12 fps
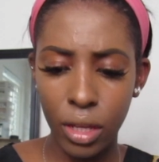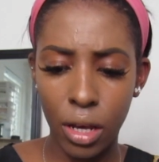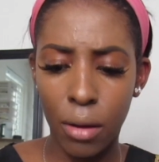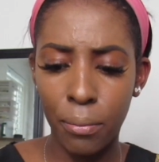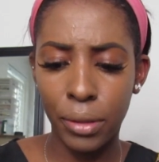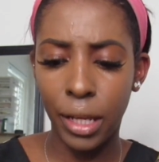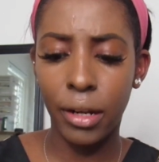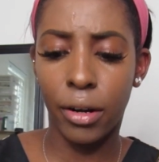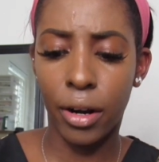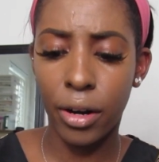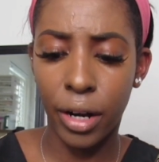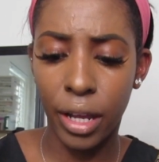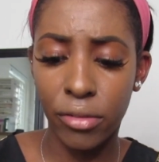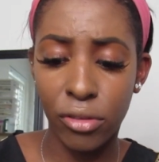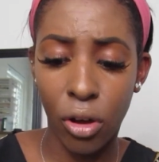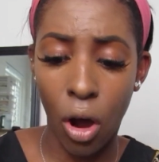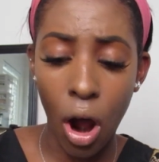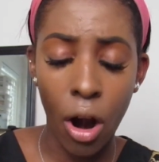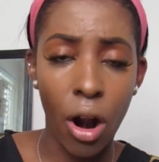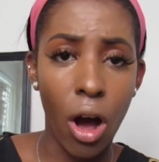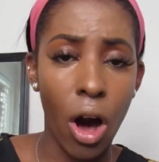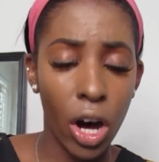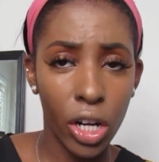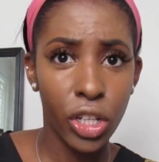complain to her in the car
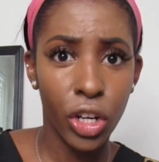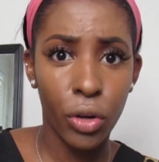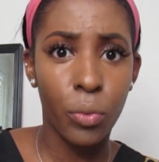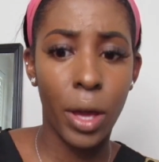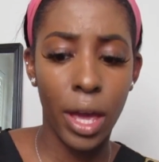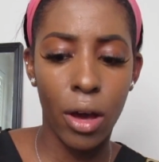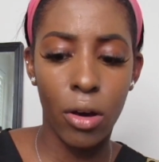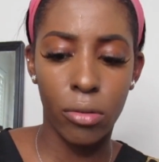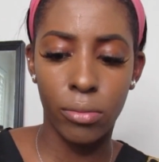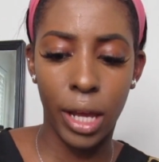on your way home.